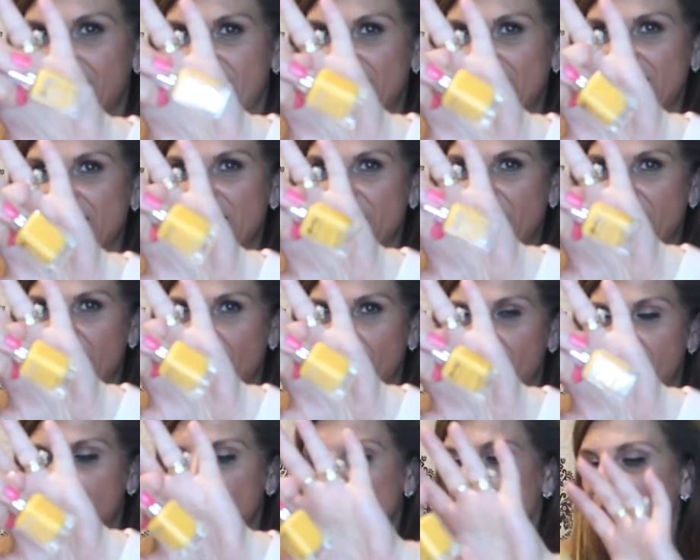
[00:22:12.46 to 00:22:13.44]
So I'll
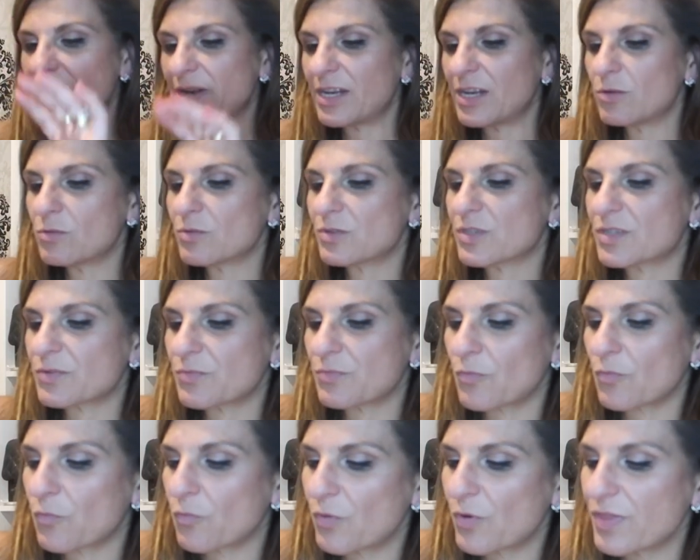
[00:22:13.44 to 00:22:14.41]
be doing my nails
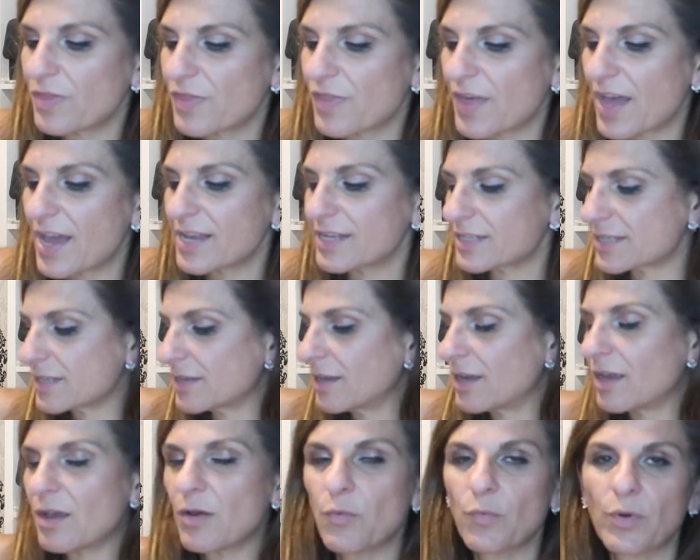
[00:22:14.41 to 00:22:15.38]
with that
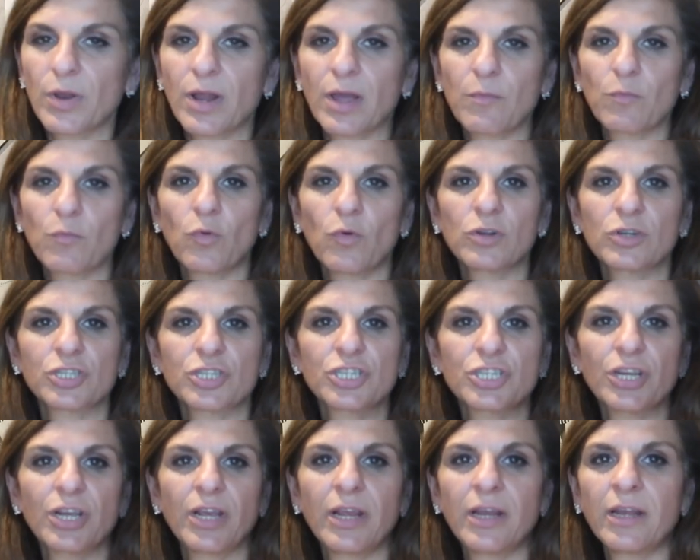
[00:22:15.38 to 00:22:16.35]
when I'm
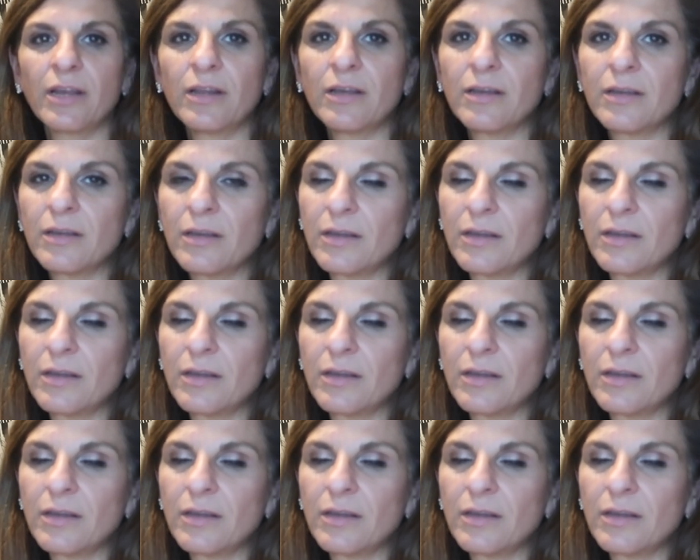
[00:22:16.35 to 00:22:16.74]
watching